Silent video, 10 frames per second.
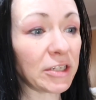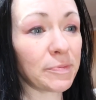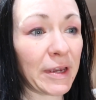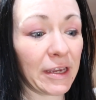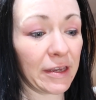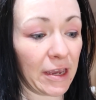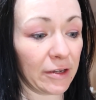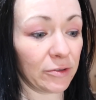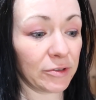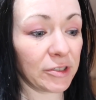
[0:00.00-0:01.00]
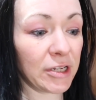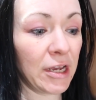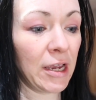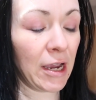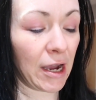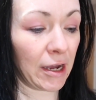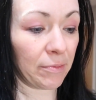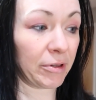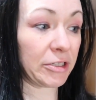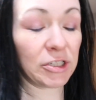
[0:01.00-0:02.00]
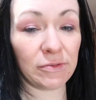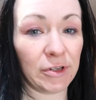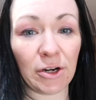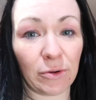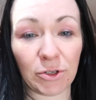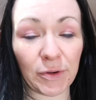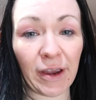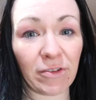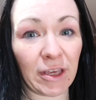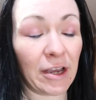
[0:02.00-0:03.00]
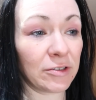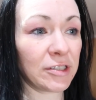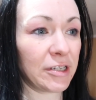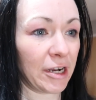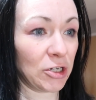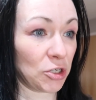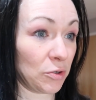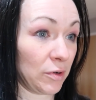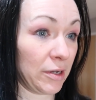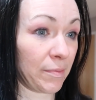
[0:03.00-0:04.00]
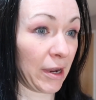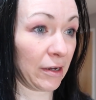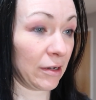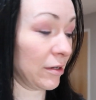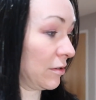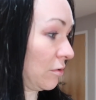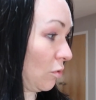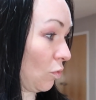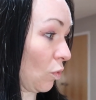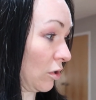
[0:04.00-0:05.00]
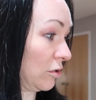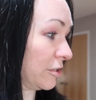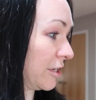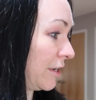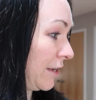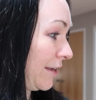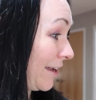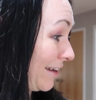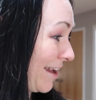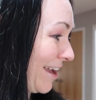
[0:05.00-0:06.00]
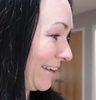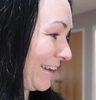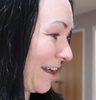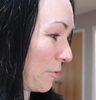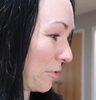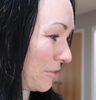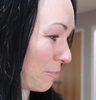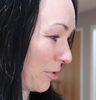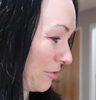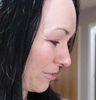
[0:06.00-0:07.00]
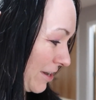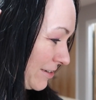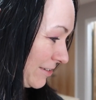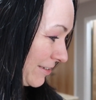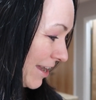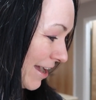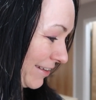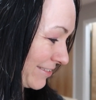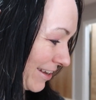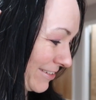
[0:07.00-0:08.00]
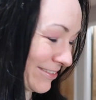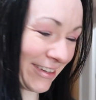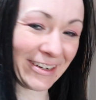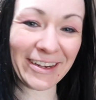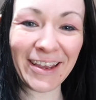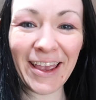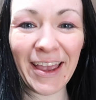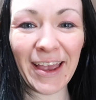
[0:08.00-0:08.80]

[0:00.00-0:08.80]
plus making candles, uh, plus, you know, doing everything else that I do in my world and hanging out with boyfriend and cats, hi Houdini,